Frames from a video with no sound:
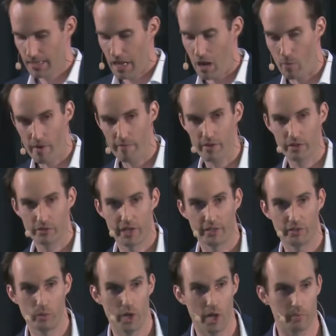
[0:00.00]
However, they
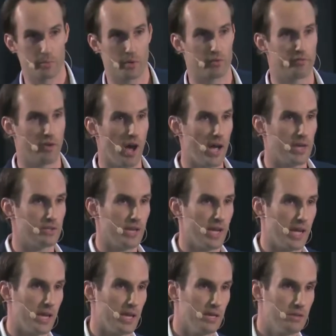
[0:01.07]
do not provide
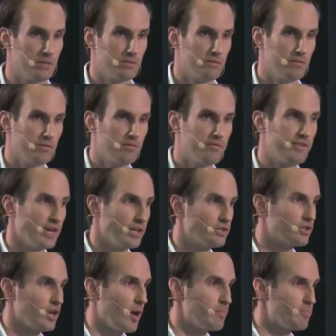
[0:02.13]
a
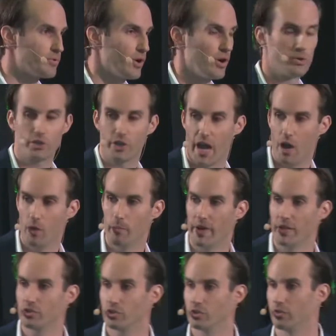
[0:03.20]
fixed approach how
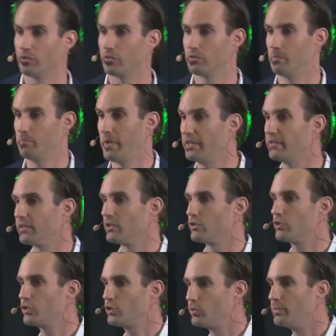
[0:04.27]

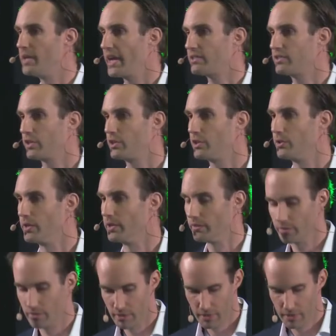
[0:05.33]
maintenance should be executed.